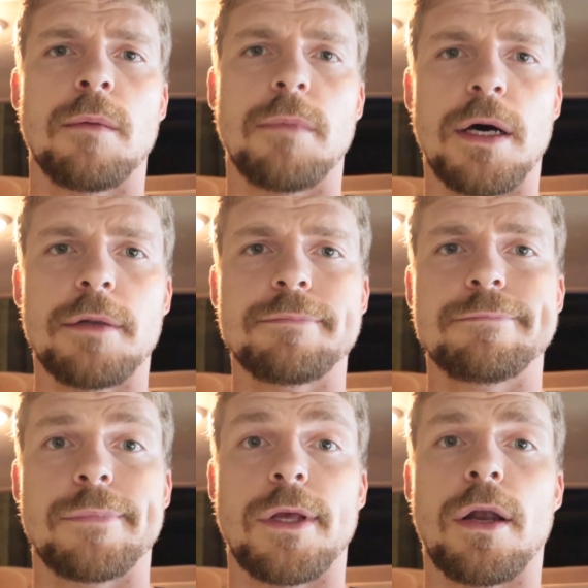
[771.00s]
But
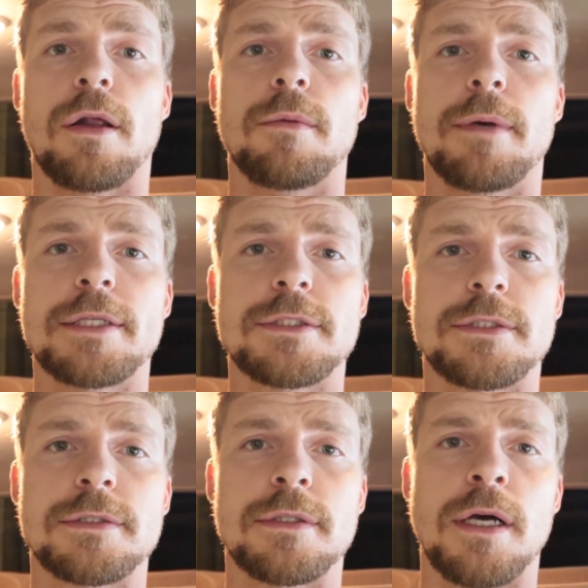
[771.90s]
y'all know the message.
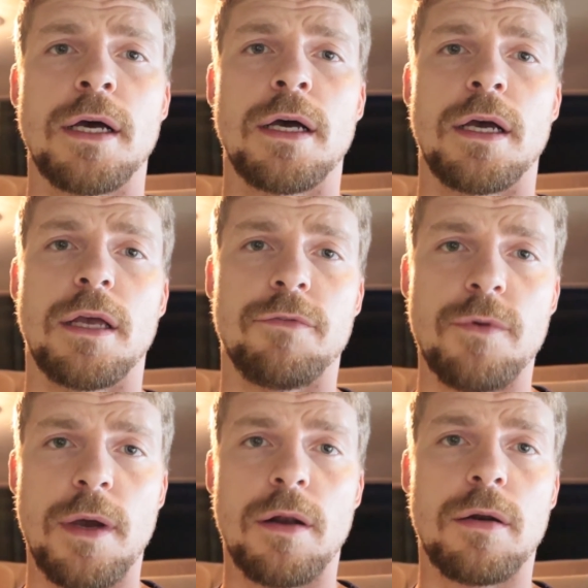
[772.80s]
If
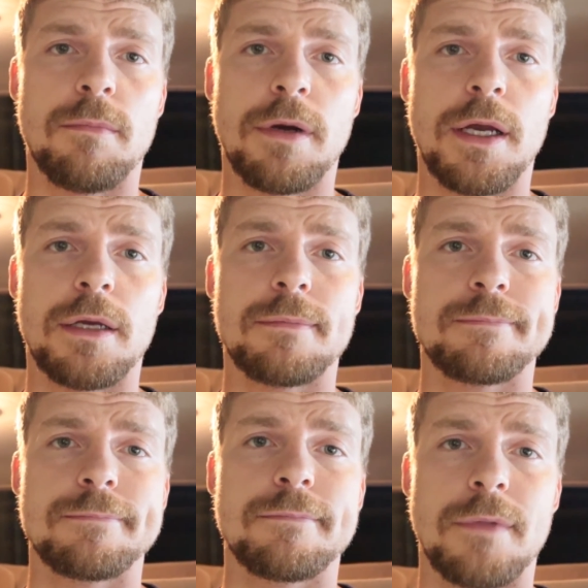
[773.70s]
you ain't on a brake,
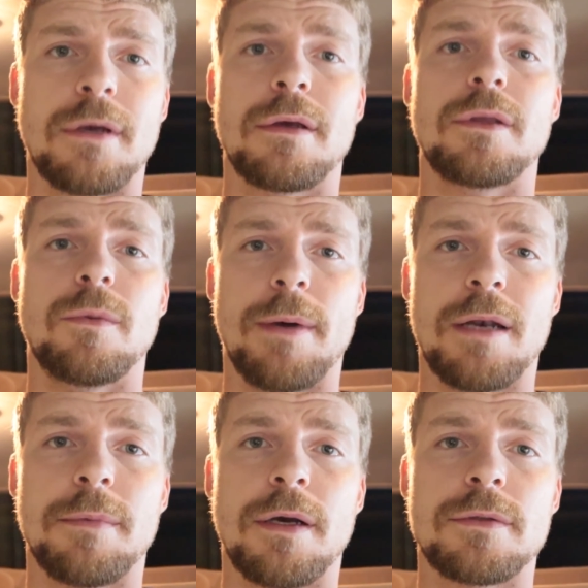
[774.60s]
you better
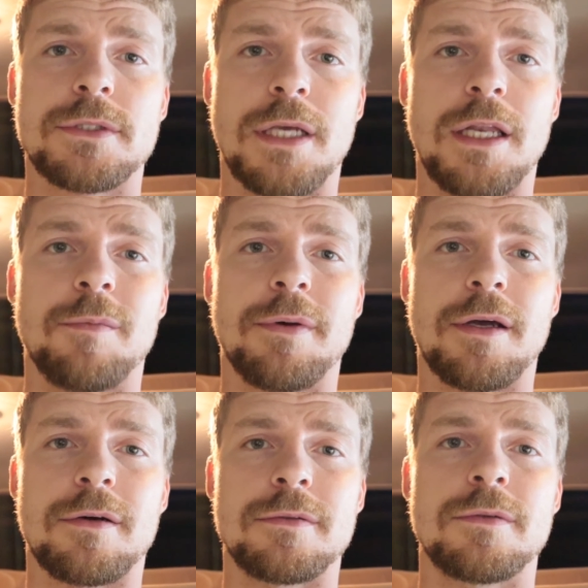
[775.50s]
be on a skinny
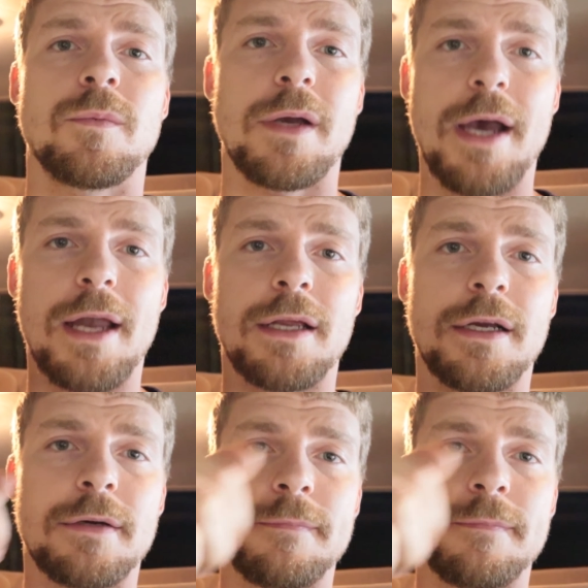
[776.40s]
pedal. We out of here.